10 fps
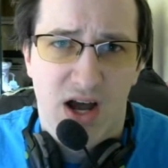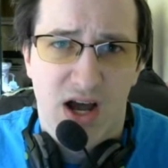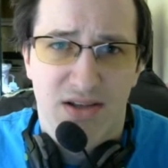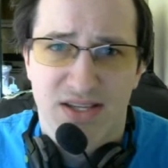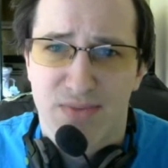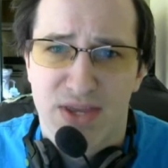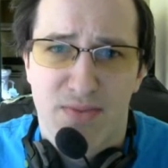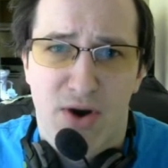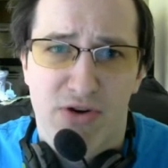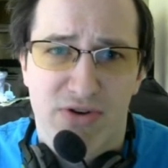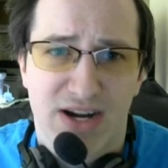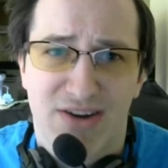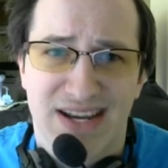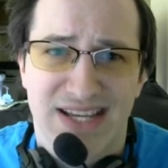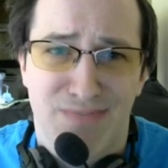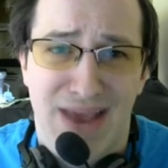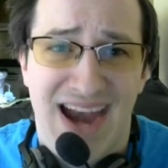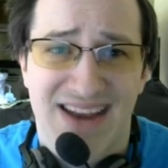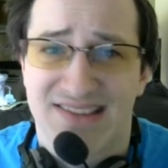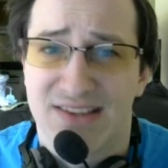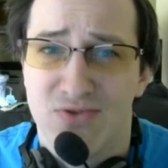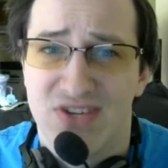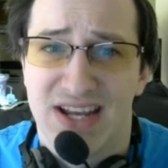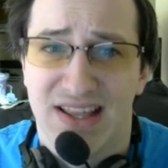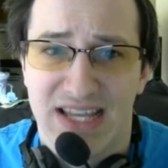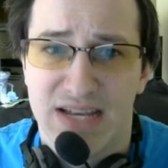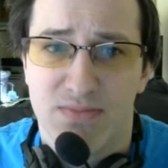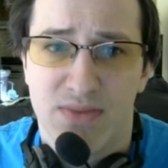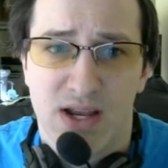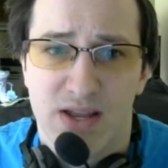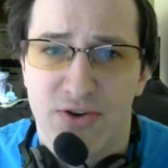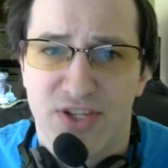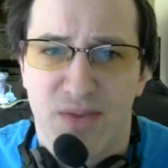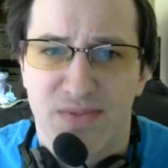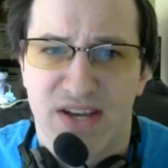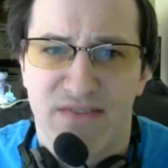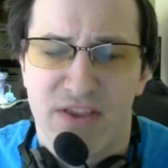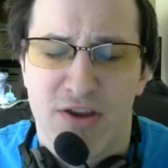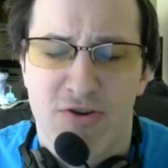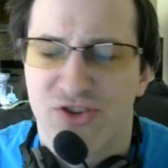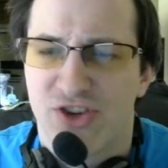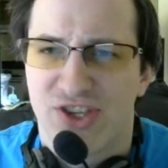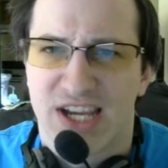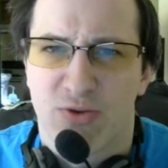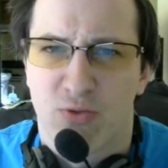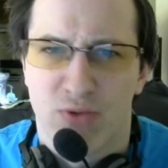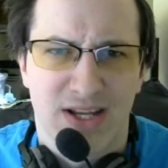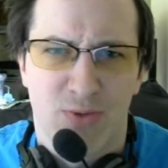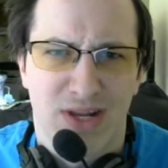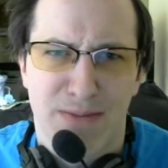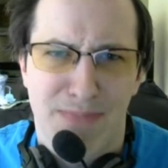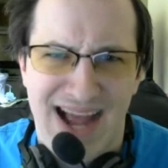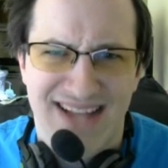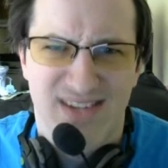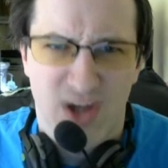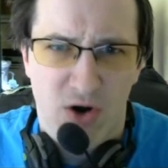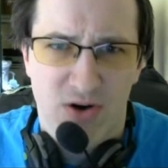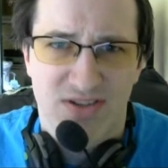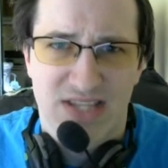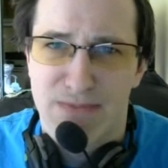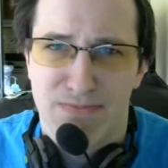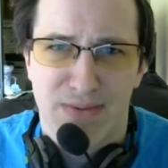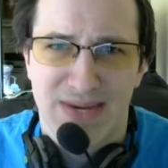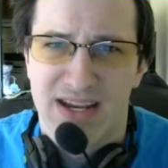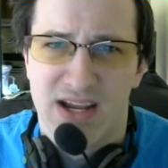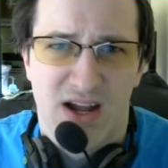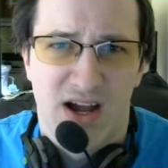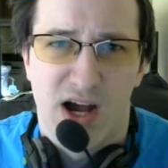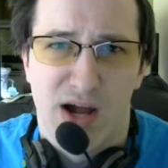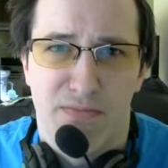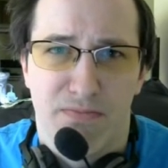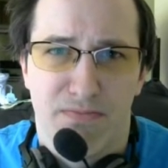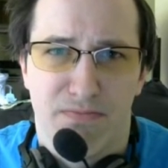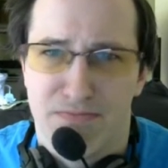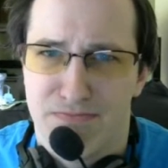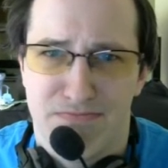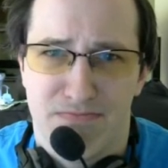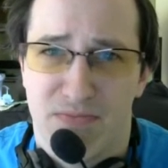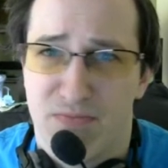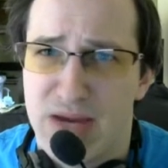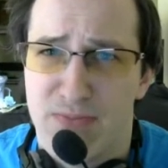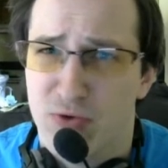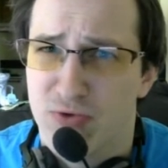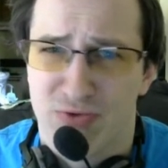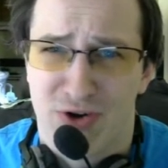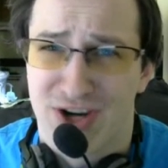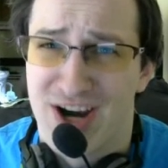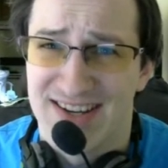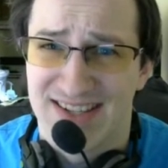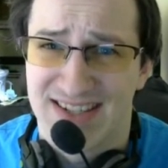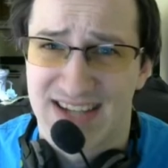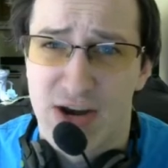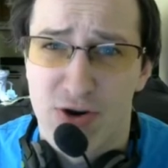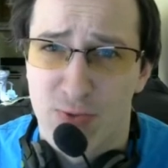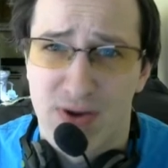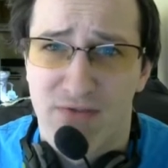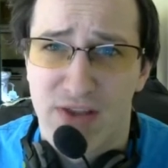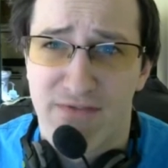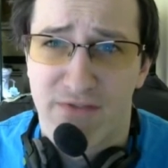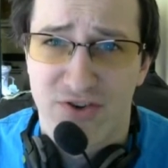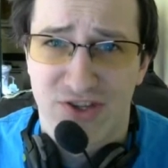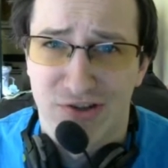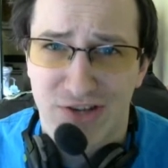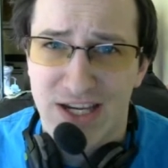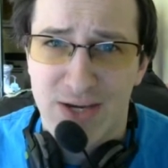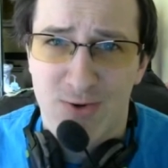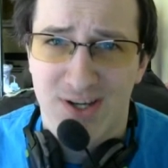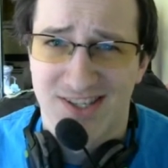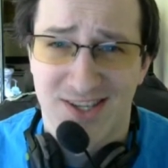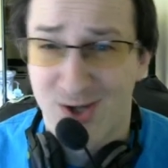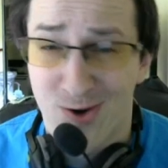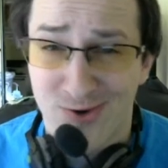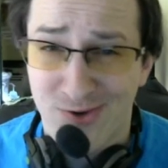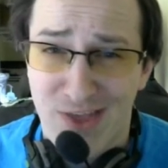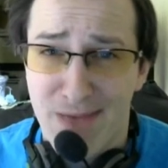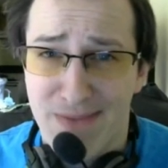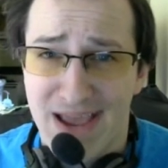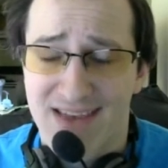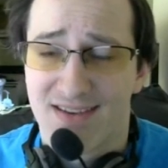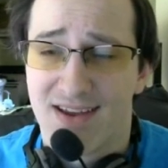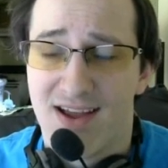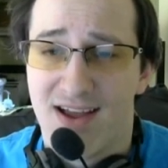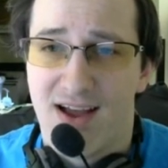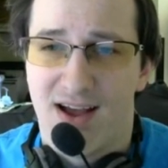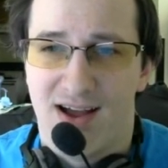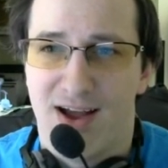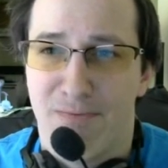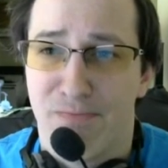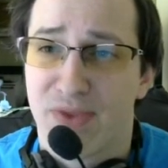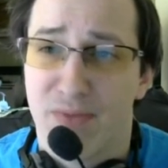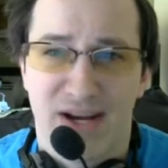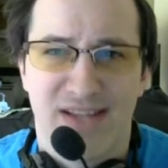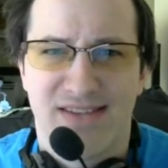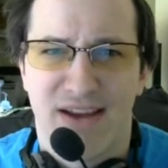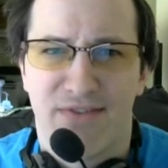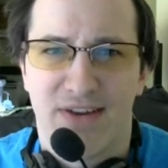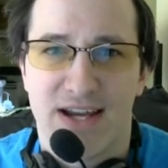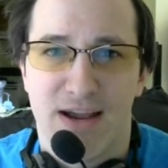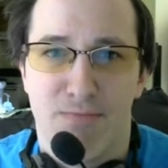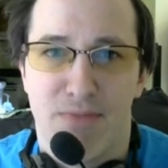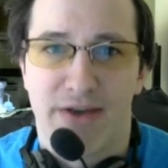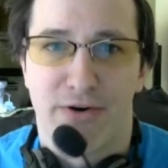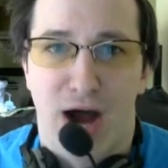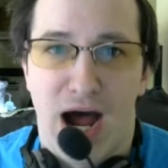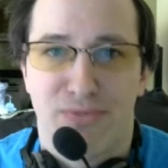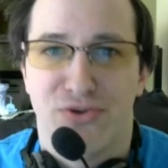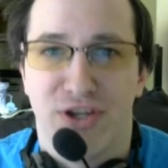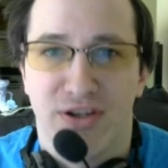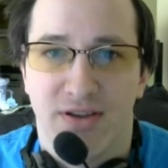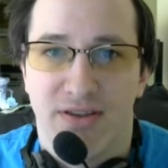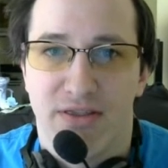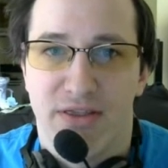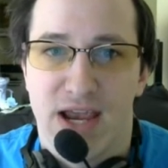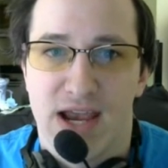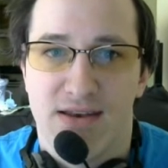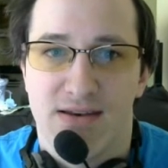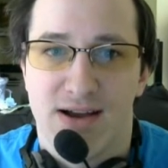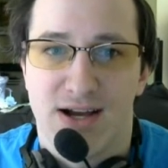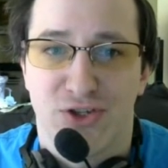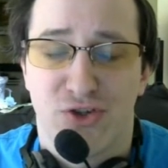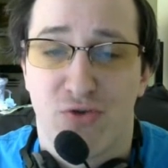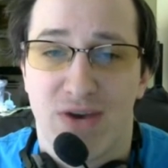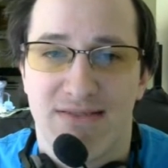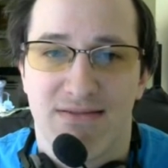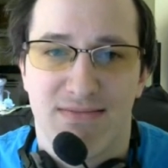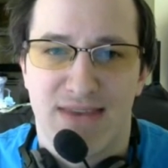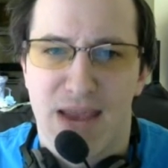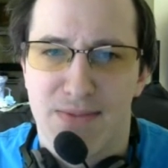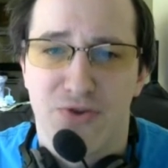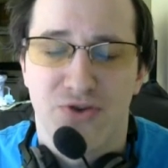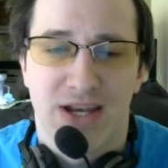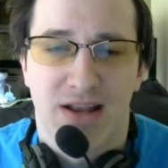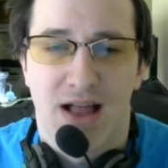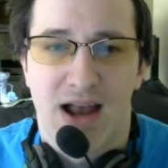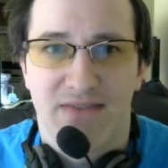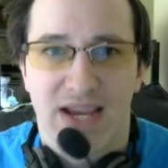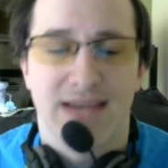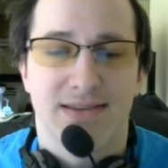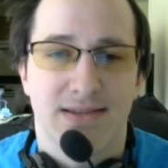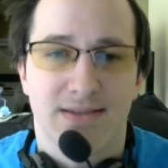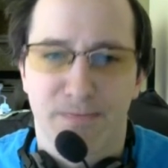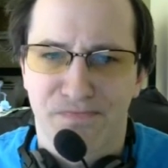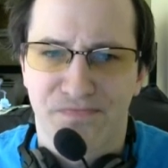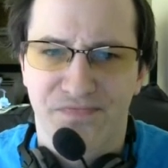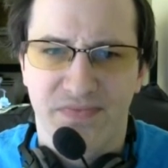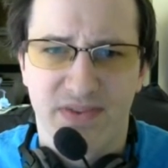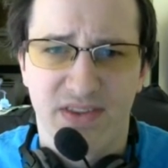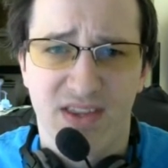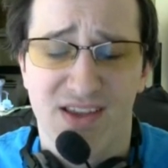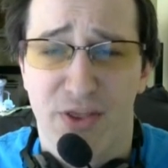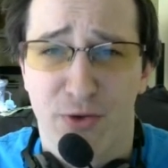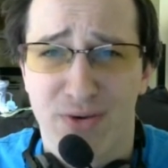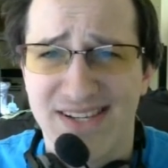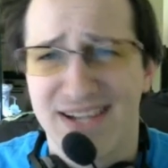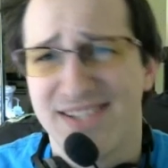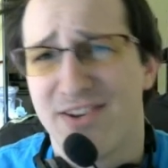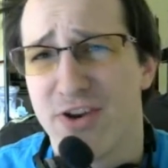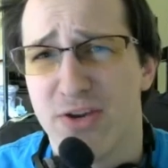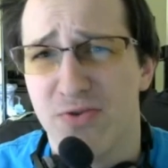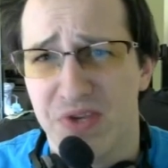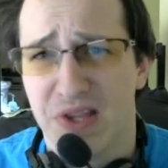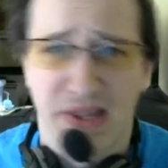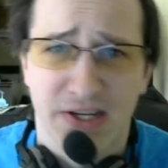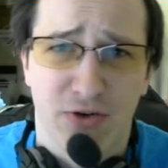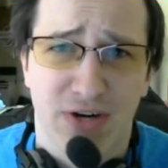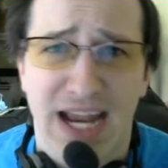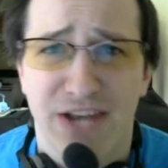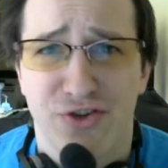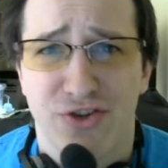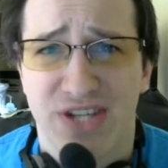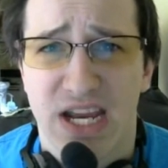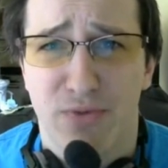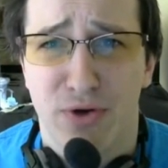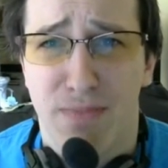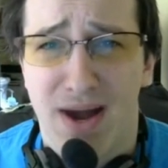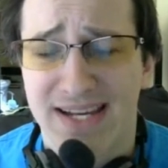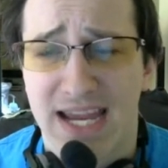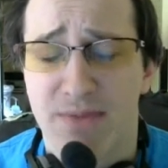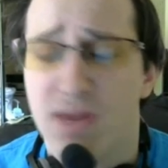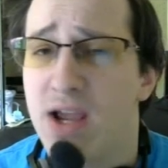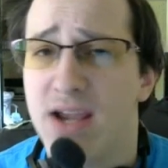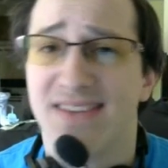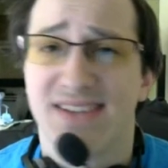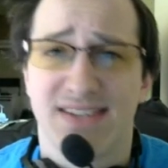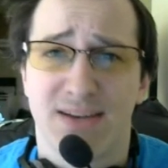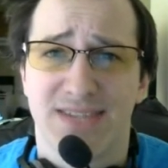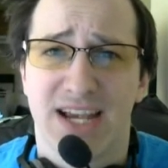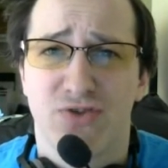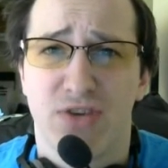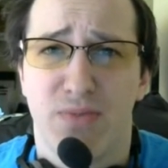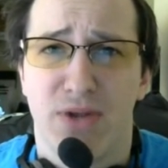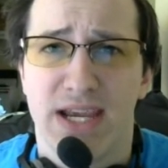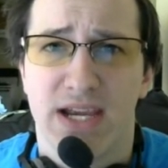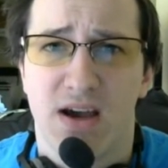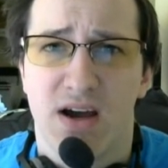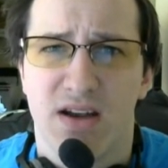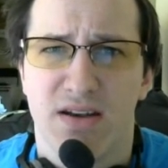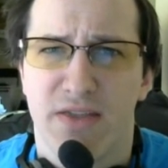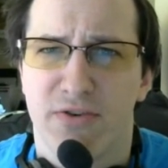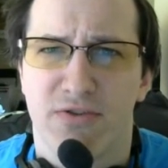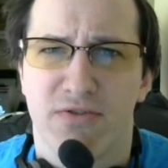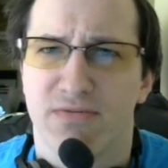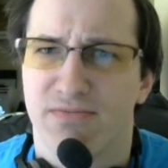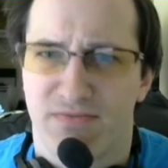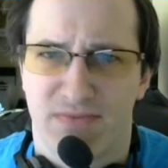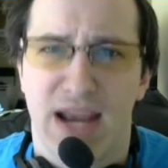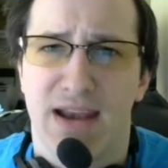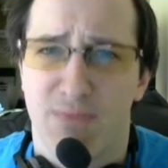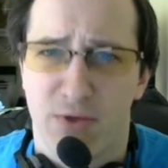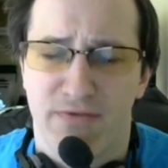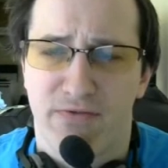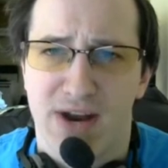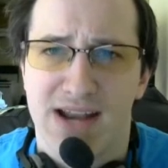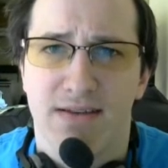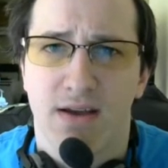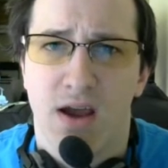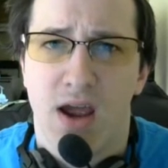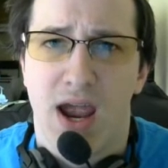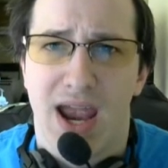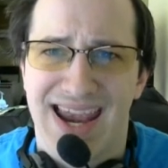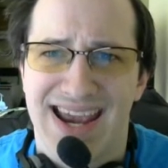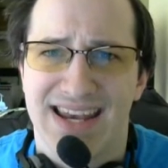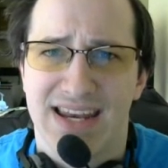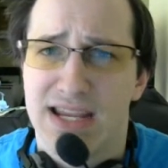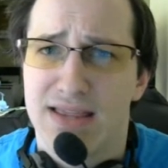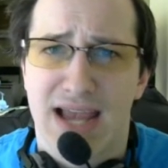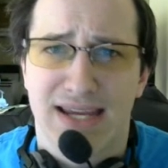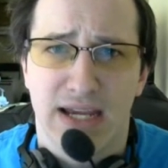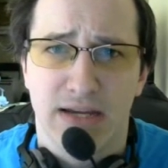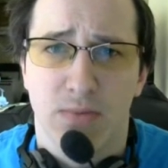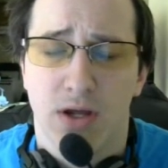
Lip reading: Some of them aren't nearly as bad as losing a limb. There's some stuff in there that's just like really, really bad scars that maybe people are kind of scared whenever they first look at you because the scars are that bad. But it's definitely a better option than straight damage in a lot of cases. The reason I started using the Lingering Injuries table in my game is because I was actually playing another game with a friend, and in that game,